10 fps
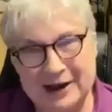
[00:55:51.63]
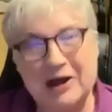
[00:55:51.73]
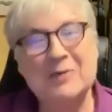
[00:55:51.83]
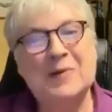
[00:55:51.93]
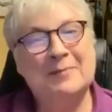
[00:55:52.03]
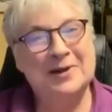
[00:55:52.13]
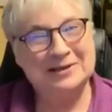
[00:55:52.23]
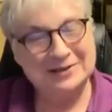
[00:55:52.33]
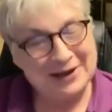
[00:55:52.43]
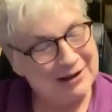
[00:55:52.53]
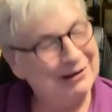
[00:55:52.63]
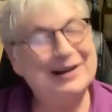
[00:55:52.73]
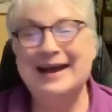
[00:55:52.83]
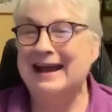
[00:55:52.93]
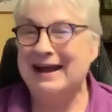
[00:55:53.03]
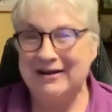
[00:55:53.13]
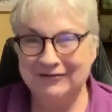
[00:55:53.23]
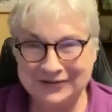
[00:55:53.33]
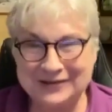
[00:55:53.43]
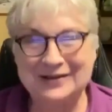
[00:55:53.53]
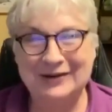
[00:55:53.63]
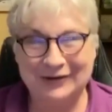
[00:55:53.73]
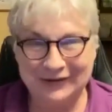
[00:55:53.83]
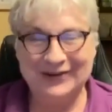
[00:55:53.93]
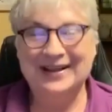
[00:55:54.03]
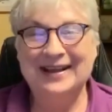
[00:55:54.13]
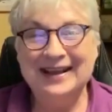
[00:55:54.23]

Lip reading: I hope I made y'all laugh. So,